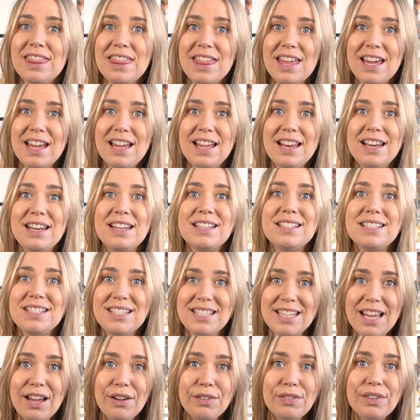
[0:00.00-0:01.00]
then
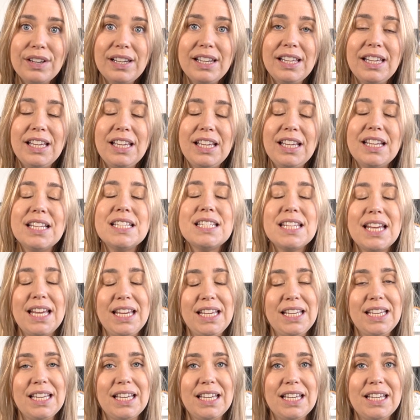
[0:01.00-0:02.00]
definitely
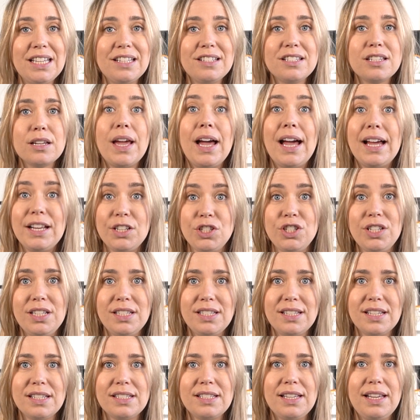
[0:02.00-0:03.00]
take it at
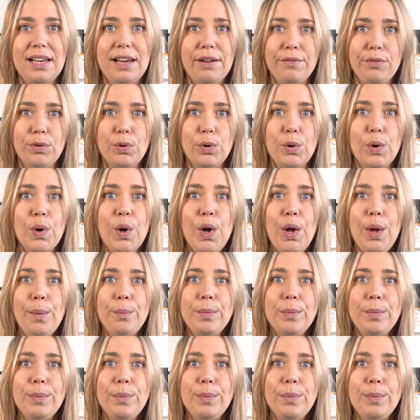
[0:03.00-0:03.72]
GCSE level,